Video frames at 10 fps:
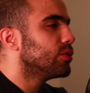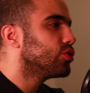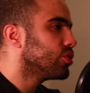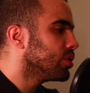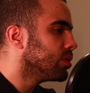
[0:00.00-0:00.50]
I
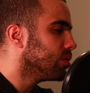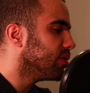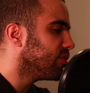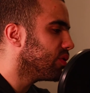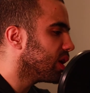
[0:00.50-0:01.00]
shouldn't.
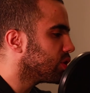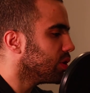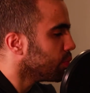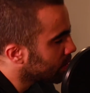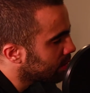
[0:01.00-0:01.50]
If you
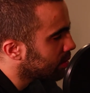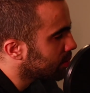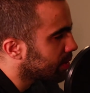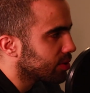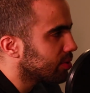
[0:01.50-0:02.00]
actually want to learn
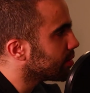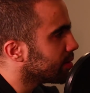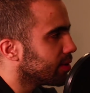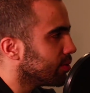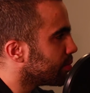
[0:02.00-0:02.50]
about string
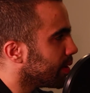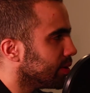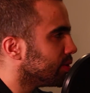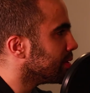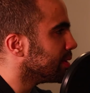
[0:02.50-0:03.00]
theory, you
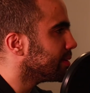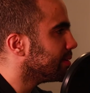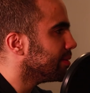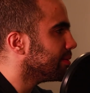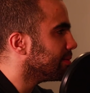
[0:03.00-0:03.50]
probably shouldn't
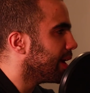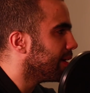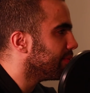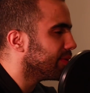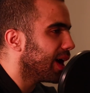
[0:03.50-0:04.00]

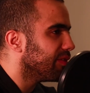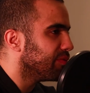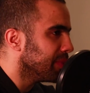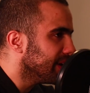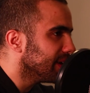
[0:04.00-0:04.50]
have me